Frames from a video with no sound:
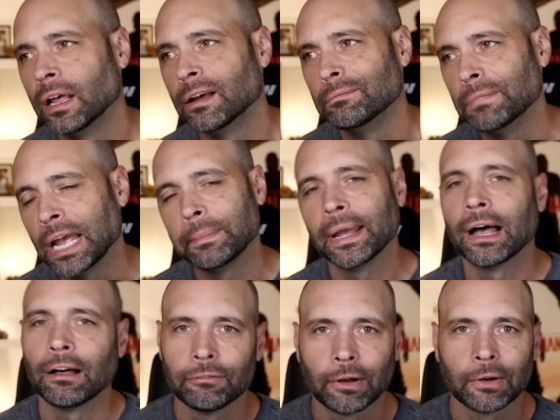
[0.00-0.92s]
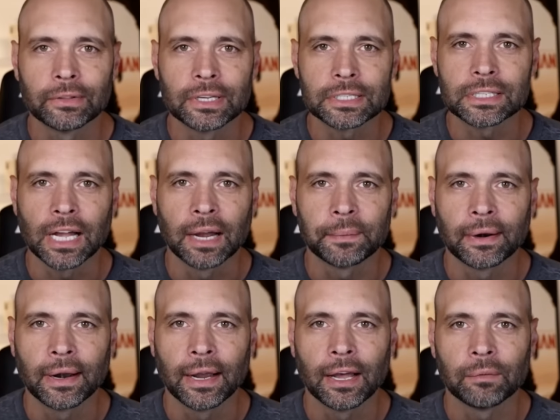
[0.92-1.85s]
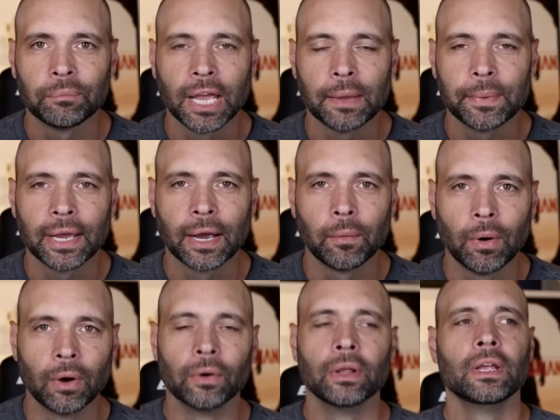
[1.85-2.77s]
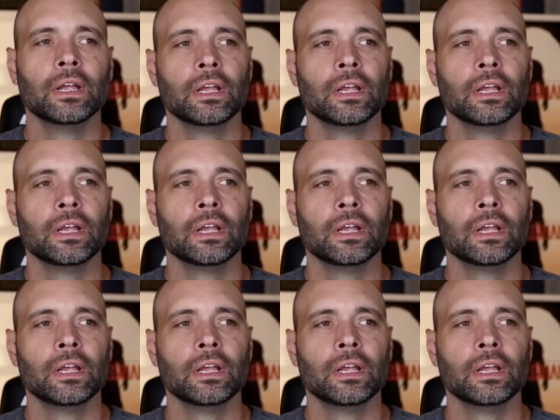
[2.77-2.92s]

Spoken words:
maybe I'll vote this time around, maybe I won't.